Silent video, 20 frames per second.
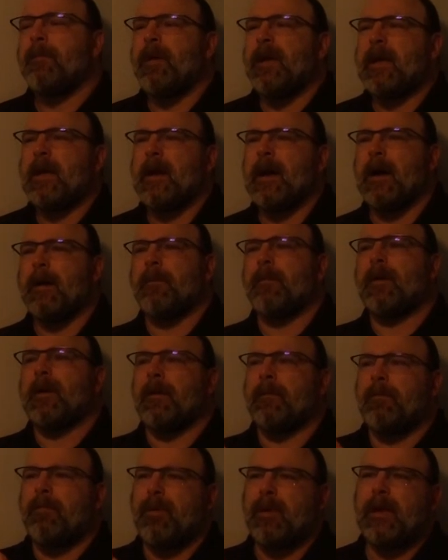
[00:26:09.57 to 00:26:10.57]
become
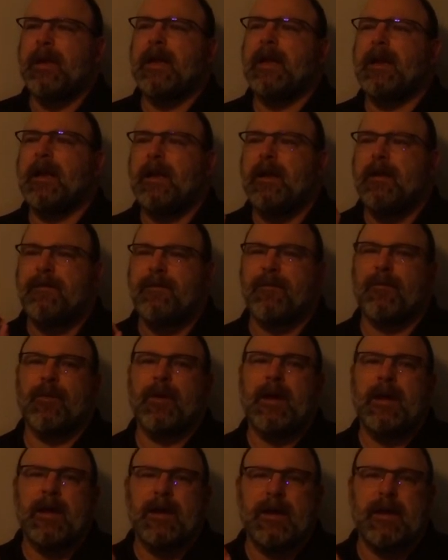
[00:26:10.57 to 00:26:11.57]
completely
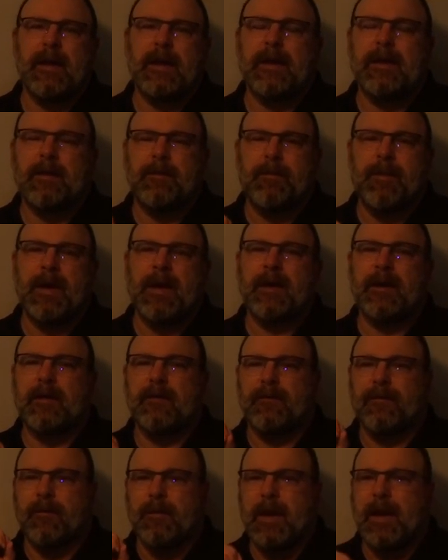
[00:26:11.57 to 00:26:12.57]
free and
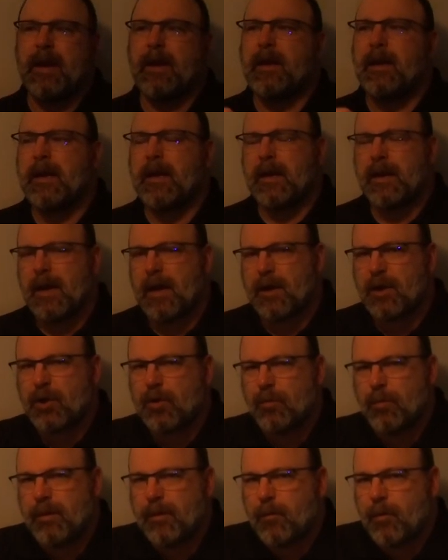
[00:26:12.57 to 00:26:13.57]
independent from any
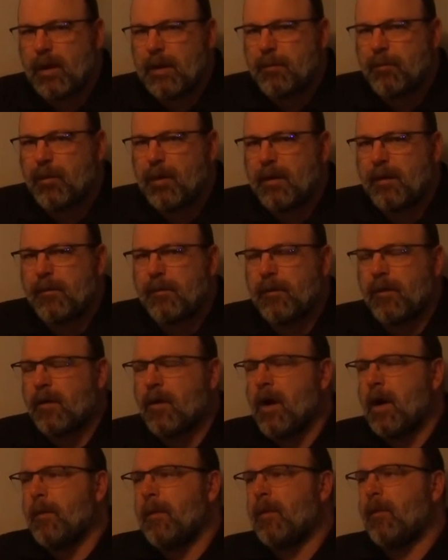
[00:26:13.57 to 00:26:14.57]
connection with Great Britain through the
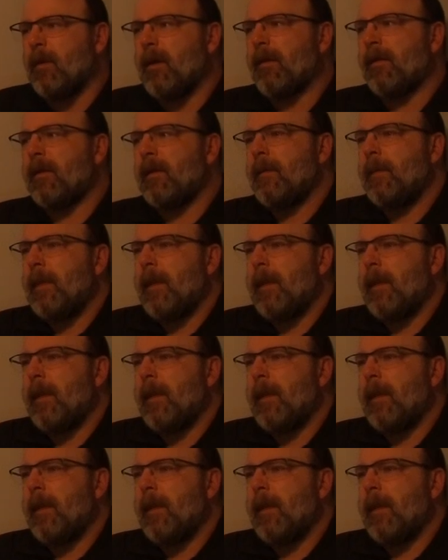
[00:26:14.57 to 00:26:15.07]
Commonwealth?